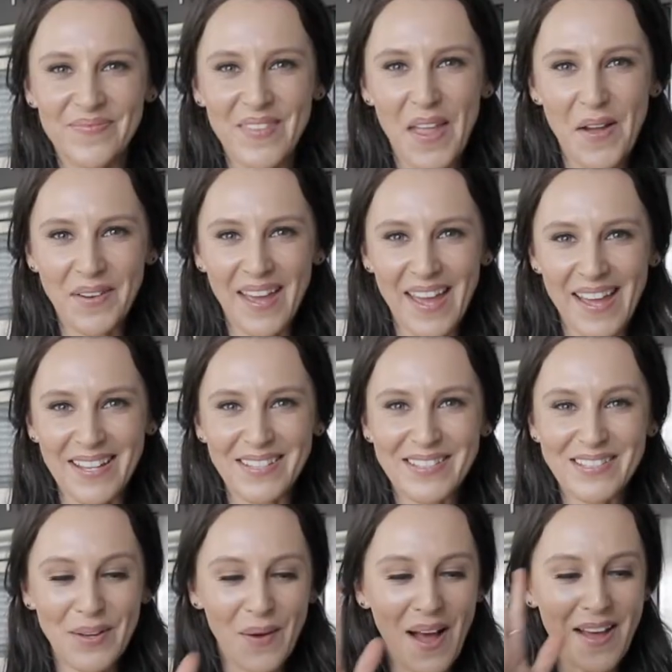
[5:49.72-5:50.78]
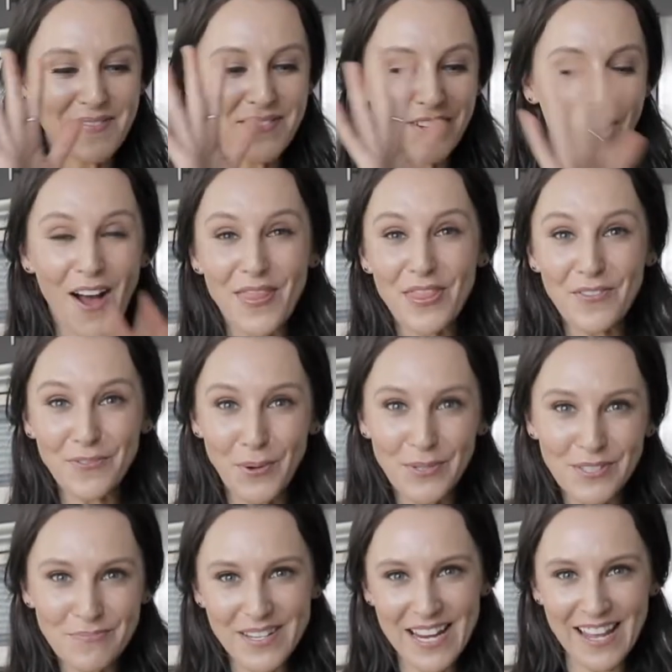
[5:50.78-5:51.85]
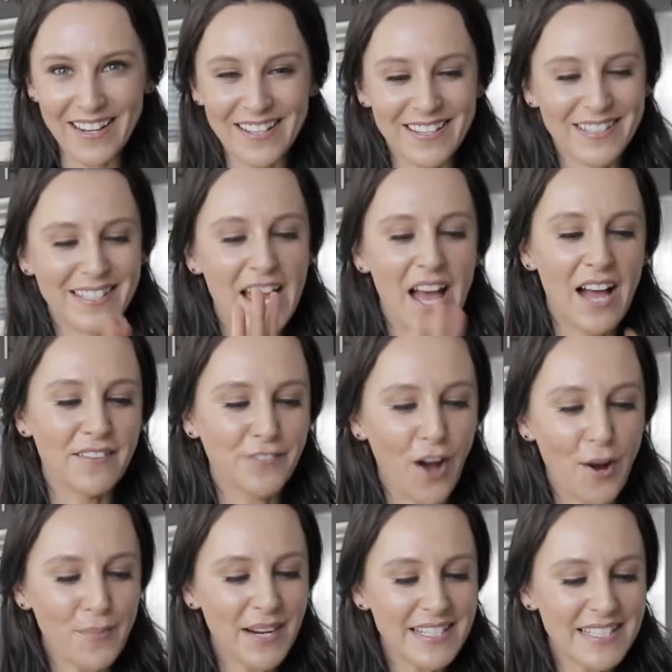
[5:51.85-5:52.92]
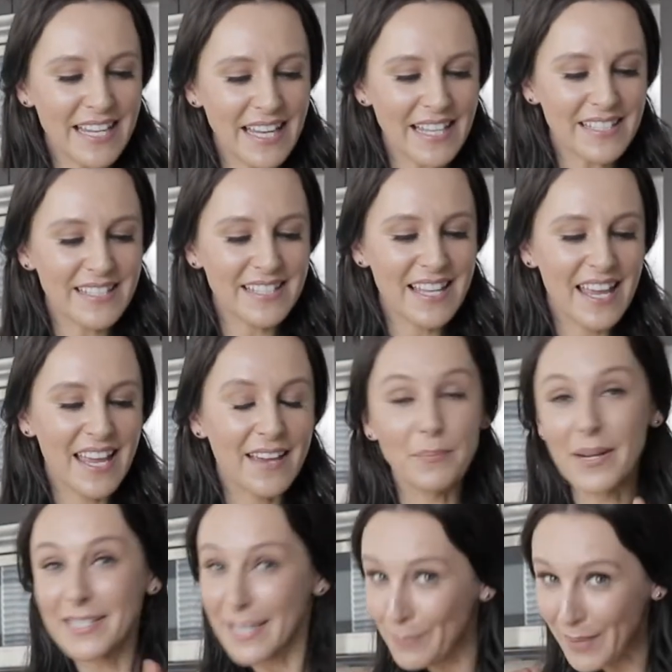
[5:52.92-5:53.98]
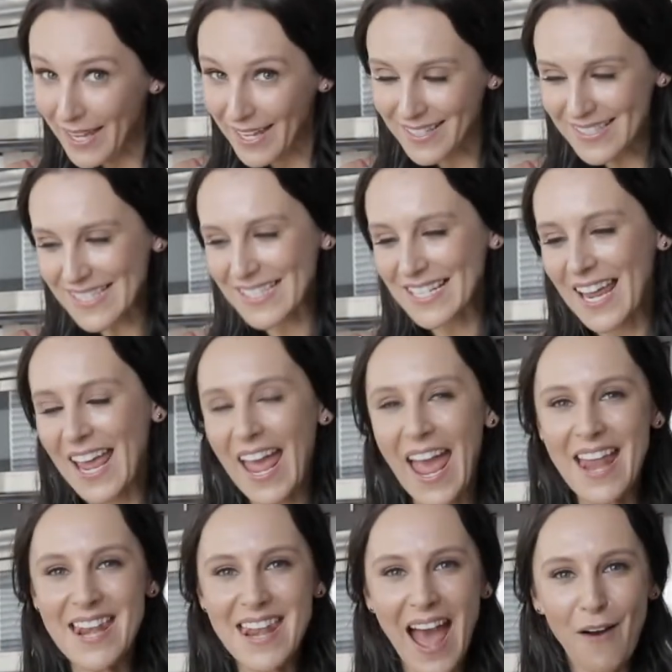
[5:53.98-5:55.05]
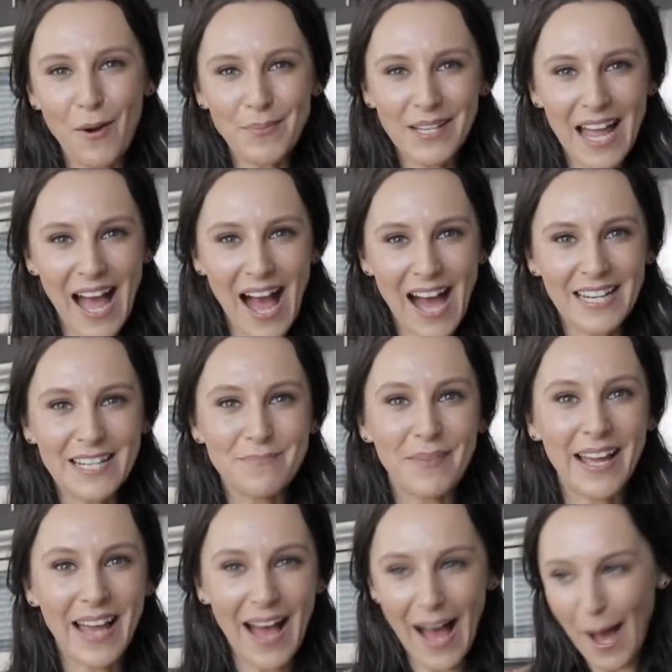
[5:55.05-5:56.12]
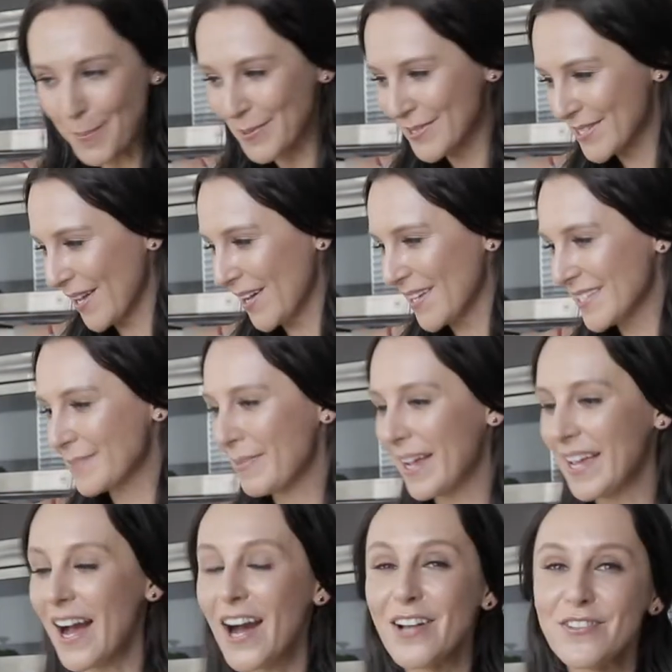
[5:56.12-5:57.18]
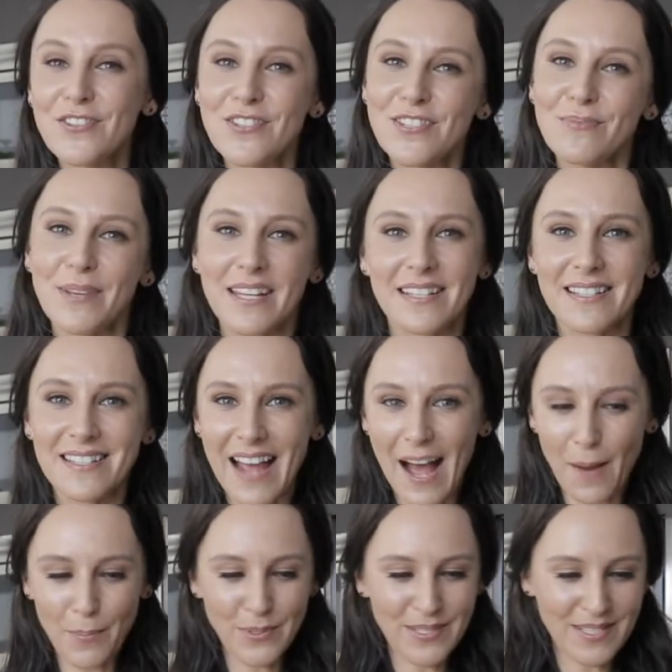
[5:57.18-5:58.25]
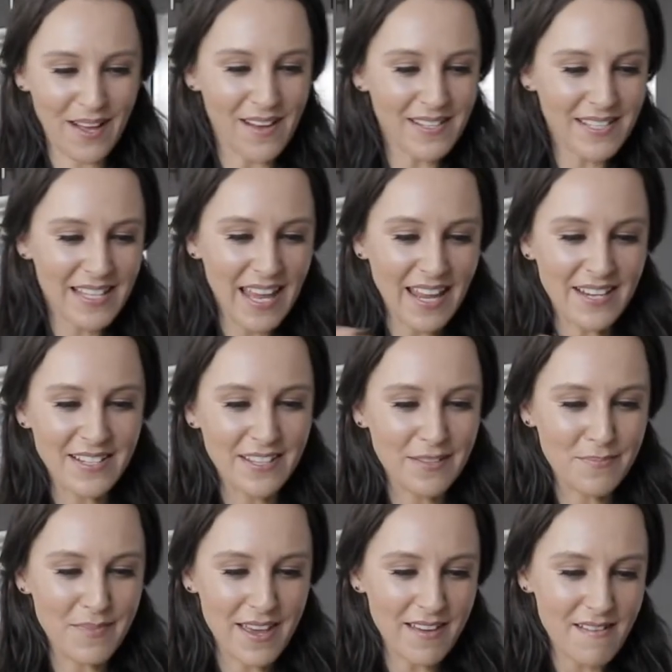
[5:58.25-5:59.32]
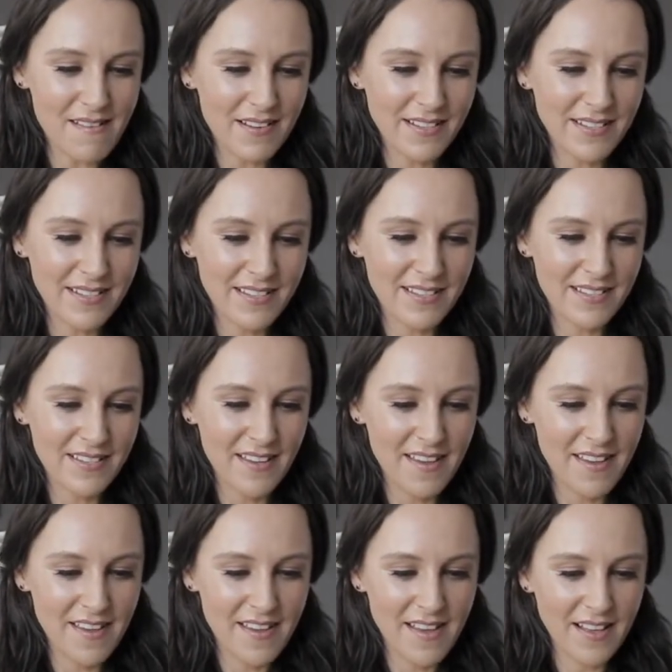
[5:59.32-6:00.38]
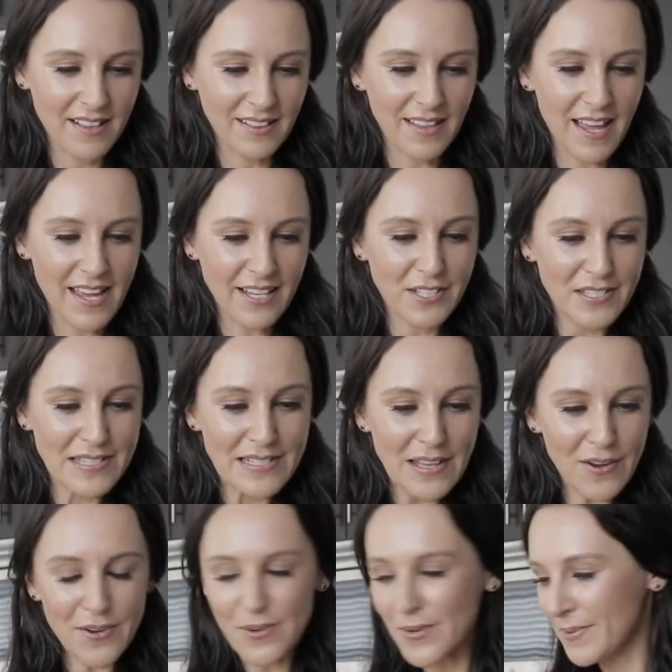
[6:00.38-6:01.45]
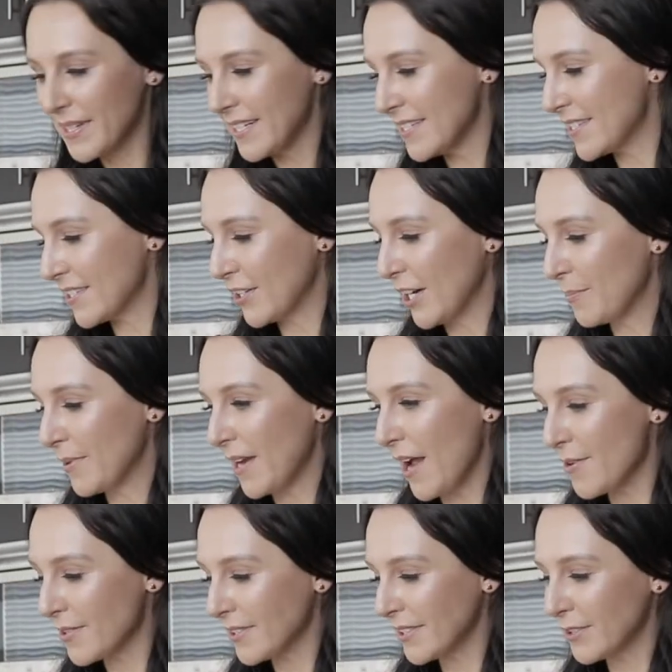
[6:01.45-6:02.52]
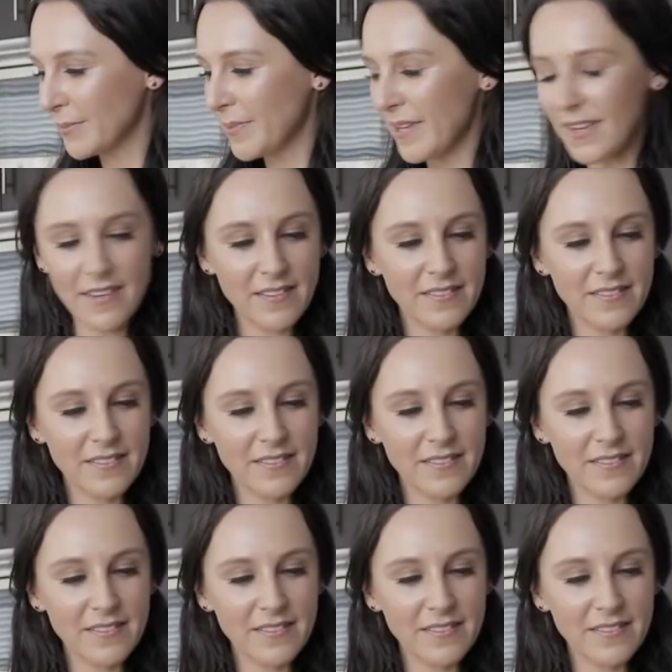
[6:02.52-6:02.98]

Okay, so I've got the frozen bananas, I've got my dates, my date paste, and now I'm gonna add in my applesauce, my unsweetened applesauce into the mix, like so. I'm gonna scrape it out a little bit.